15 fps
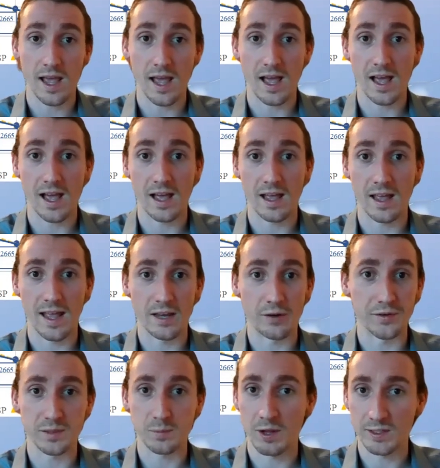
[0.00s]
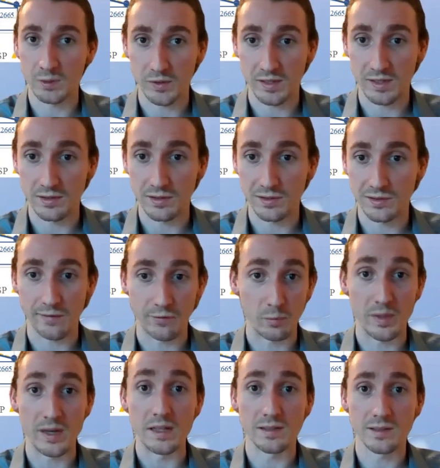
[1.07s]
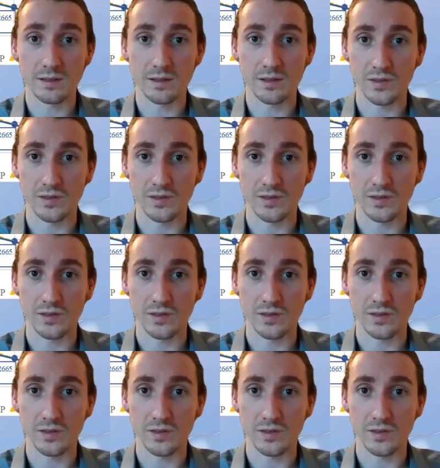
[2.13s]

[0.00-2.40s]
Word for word: uh, and a response within several minutes.